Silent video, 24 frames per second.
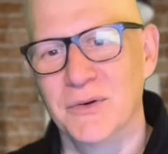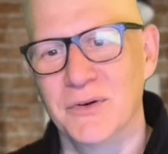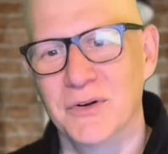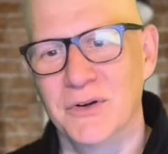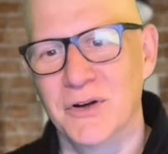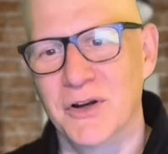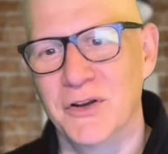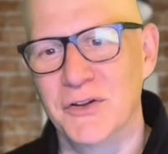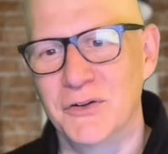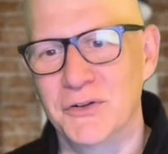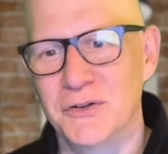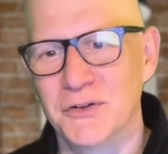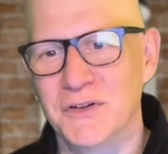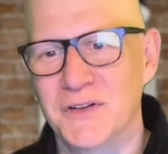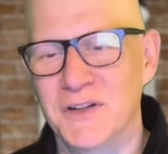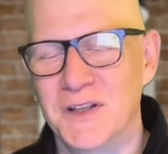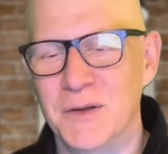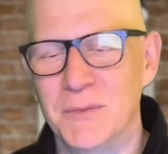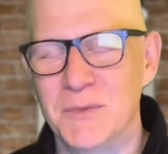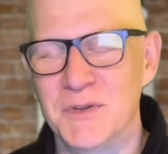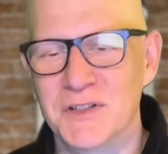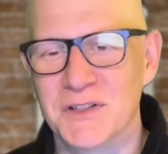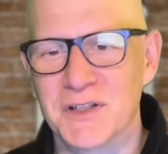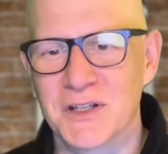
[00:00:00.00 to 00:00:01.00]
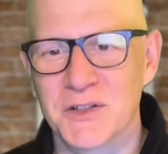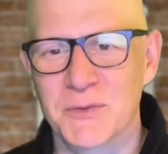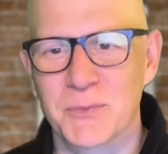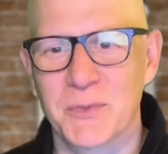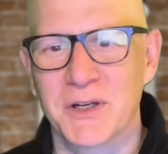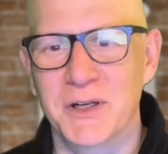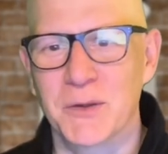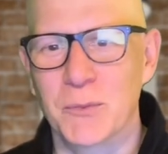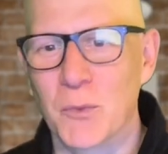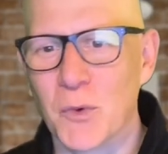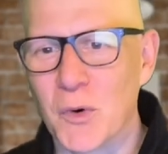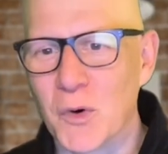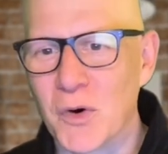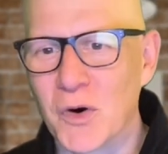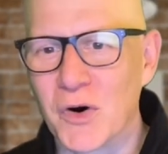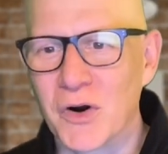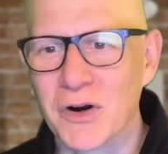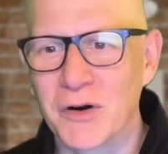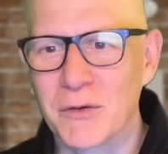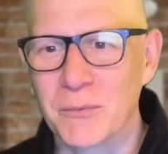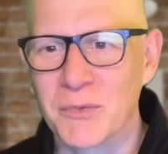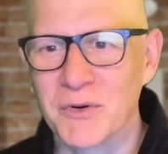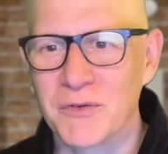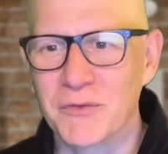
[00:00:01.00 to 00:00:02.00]
another team is not spending
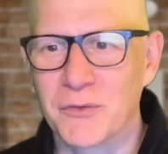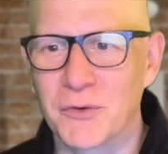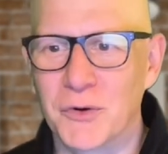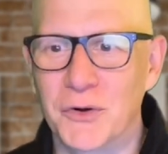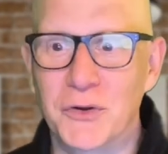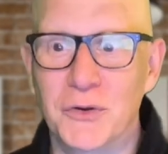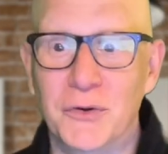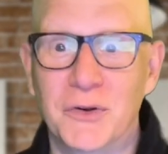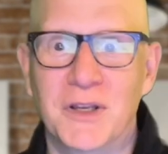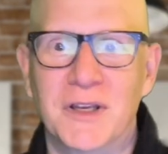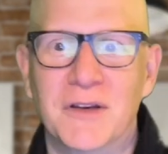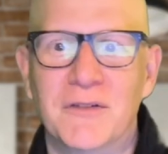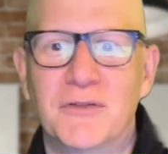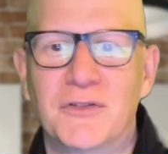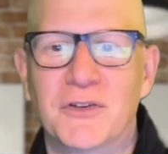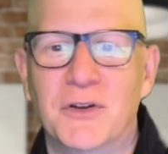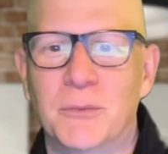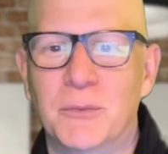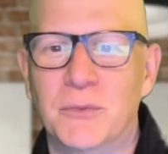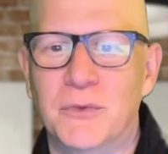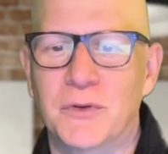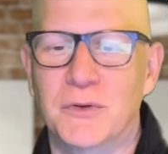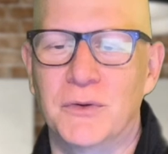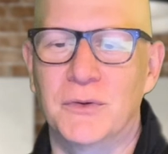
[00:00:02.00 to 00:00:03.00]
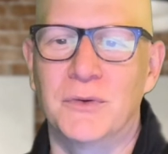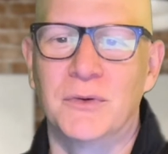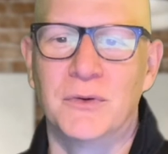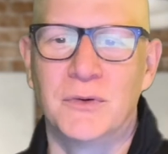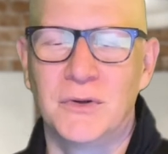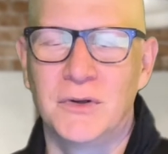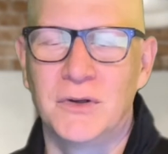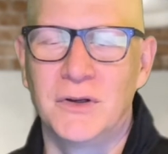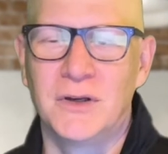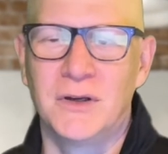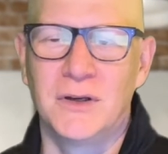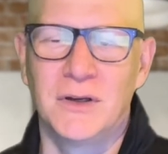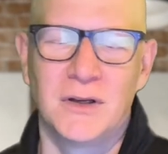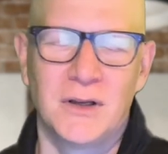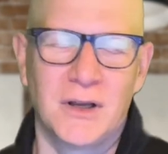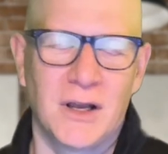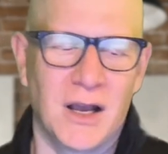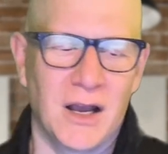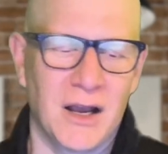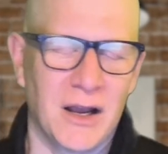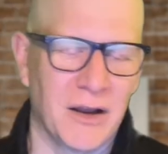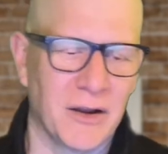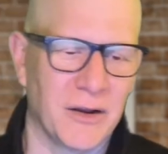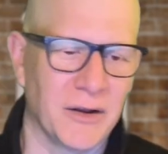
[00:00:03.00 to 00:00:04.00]
more before you give some
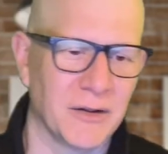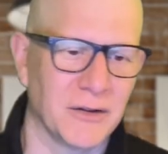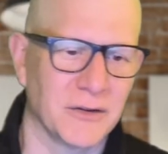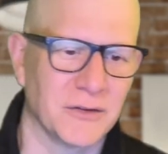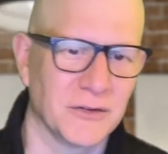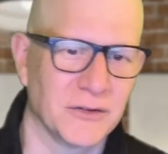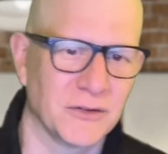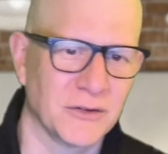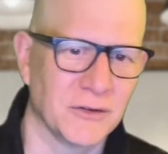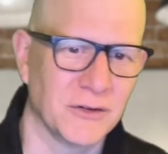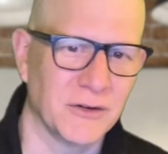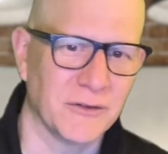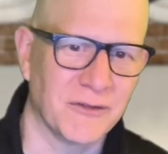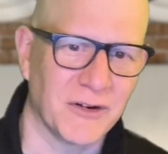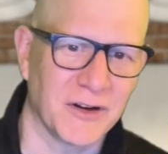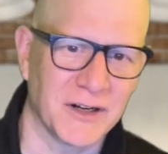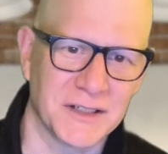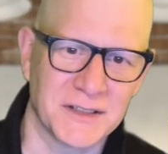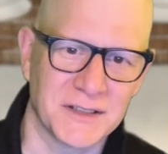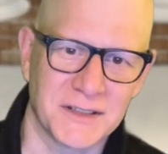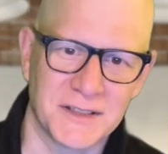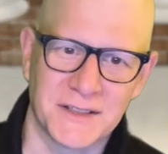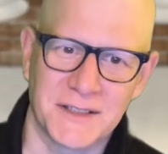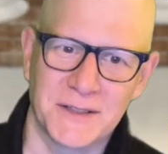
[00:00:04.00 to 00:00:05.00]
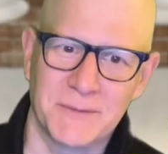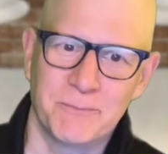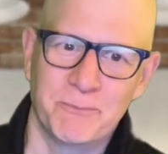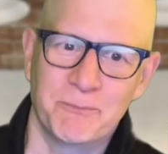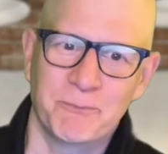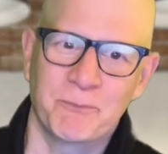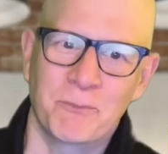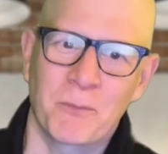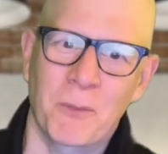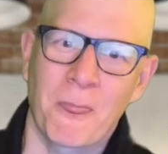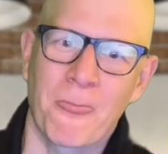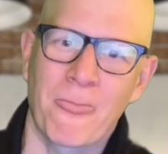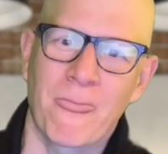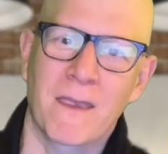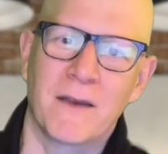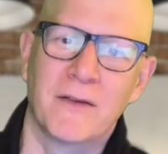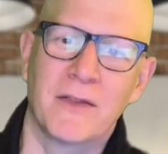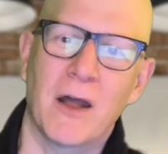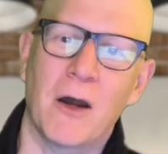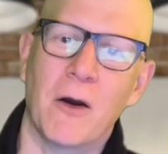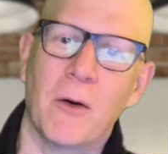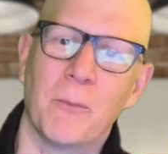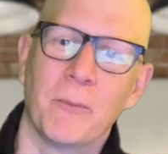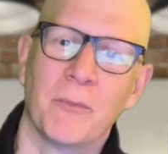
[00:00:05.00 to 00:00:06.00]
to the finance team.
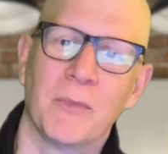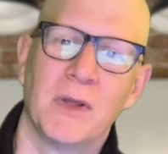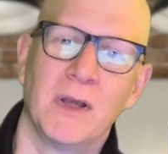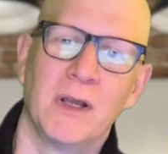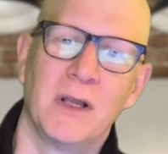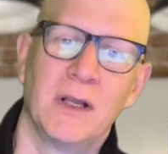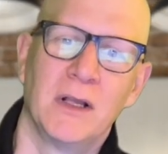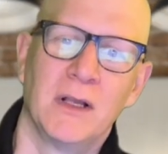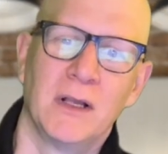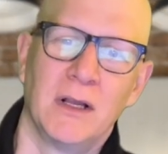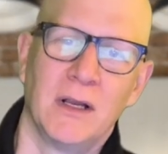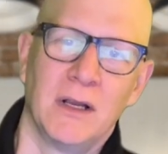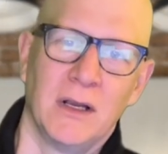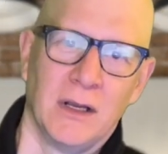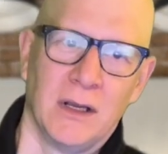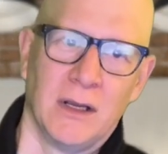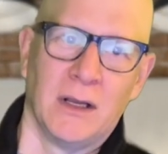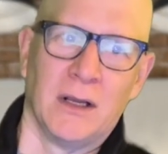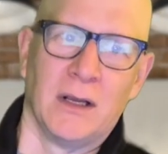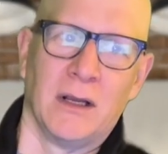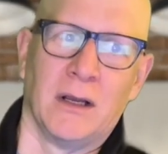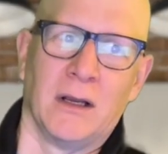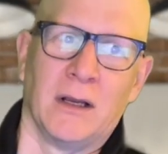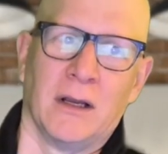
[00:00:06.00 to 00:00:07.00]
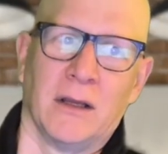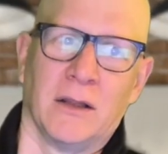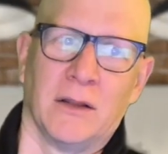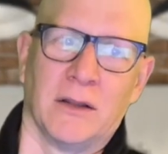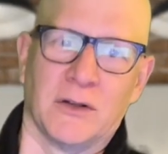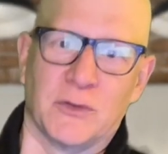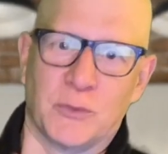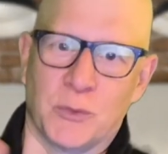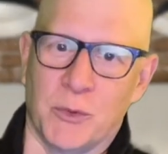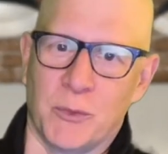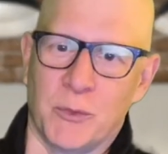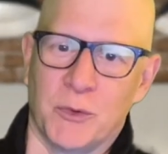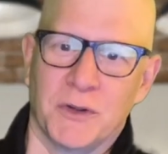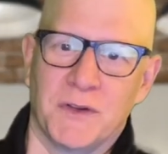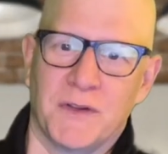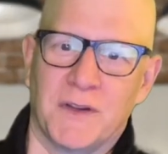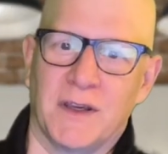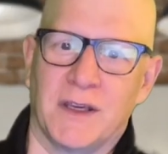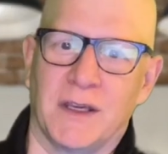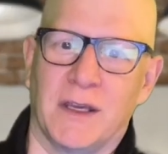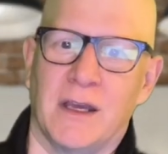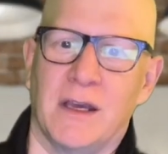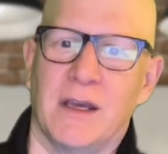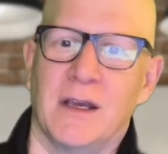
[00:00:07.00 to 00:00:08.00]
Now, there's one more
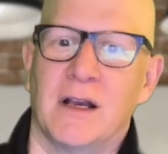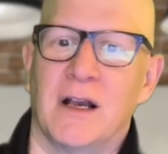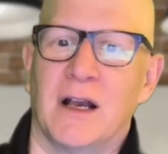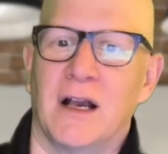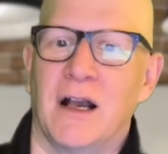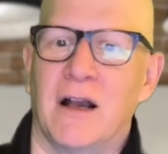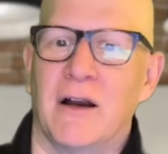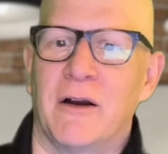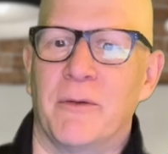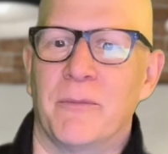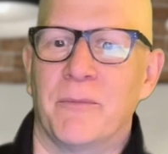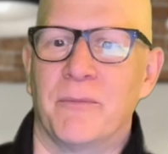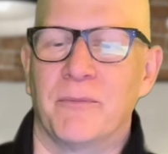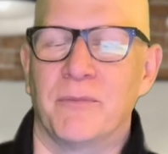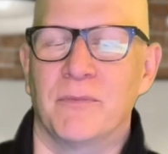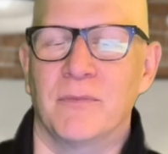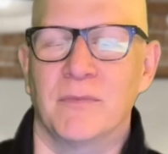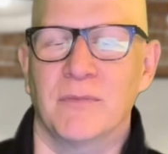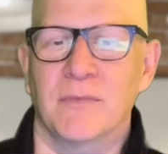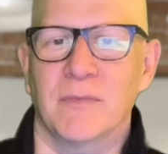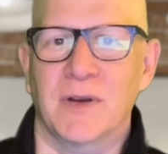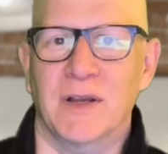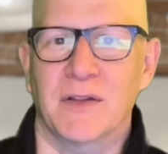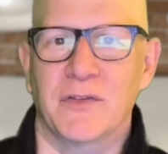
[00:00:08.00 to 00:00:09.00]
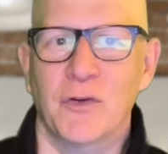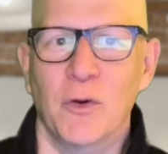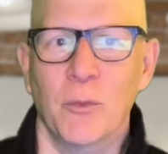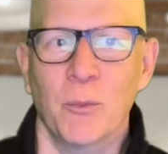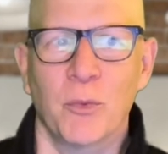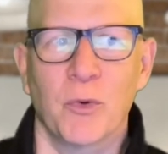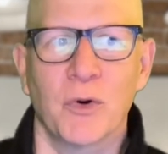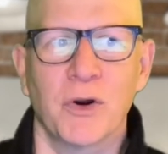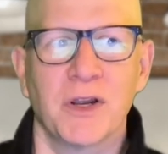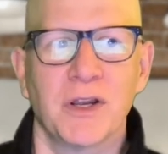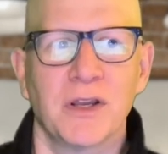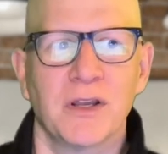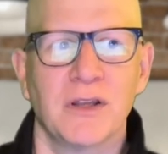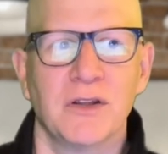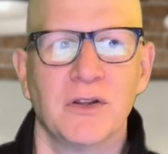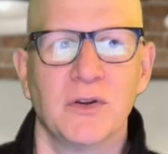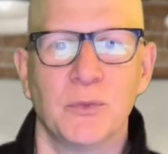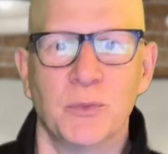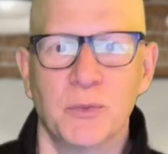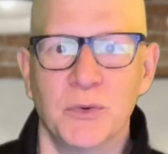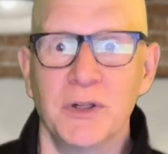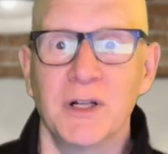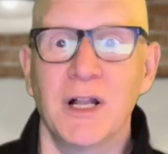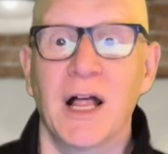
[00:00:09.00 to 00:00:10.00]
thing. At some point, you
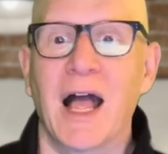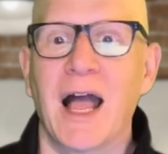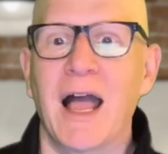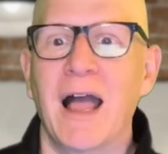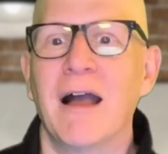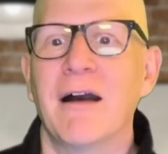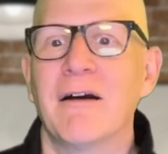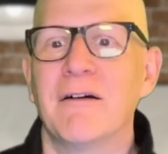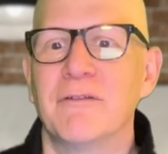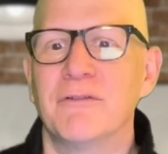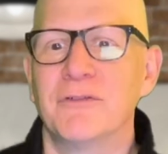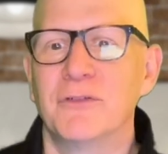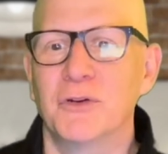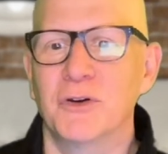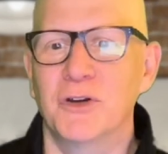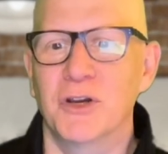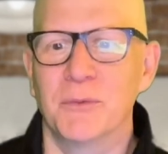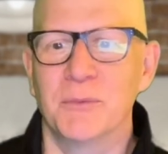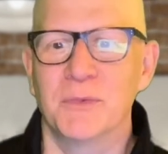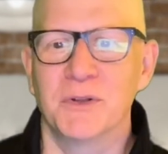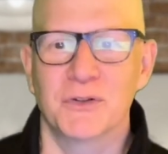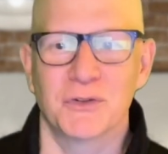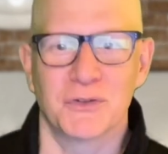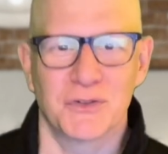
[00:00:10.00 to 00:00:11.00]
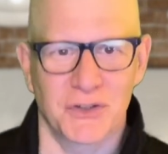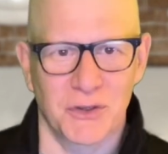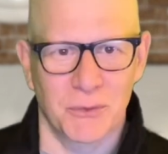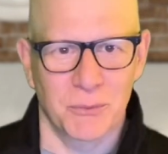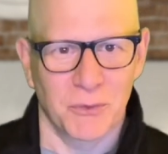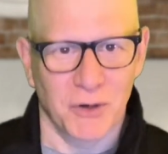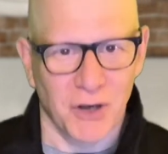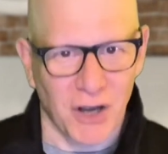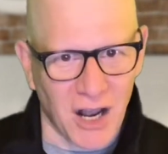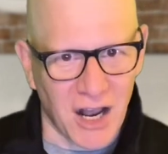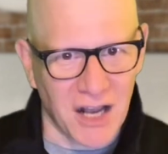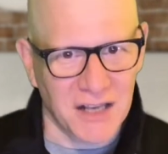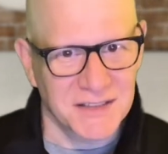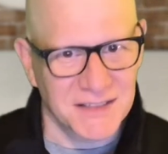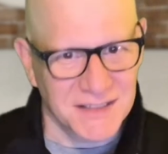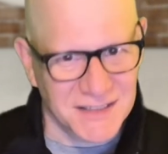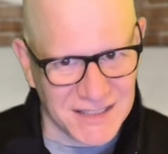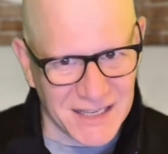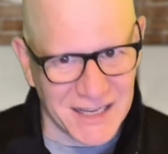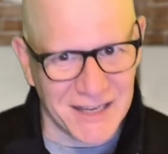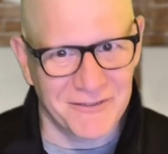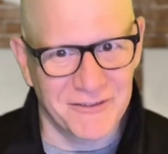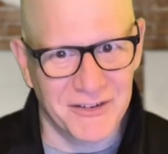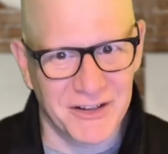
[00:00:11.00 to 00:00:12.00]
will have to commit to some cost
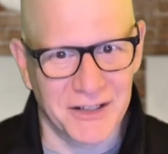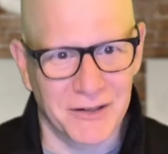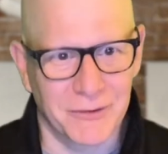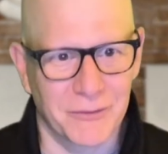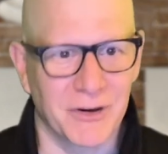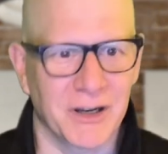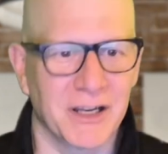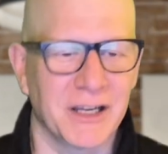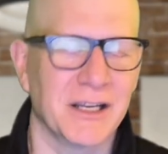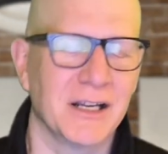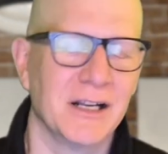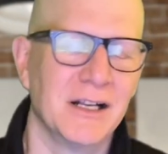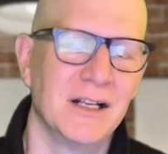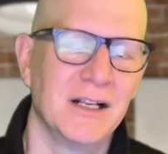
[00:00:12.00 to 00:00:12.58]
saving, right?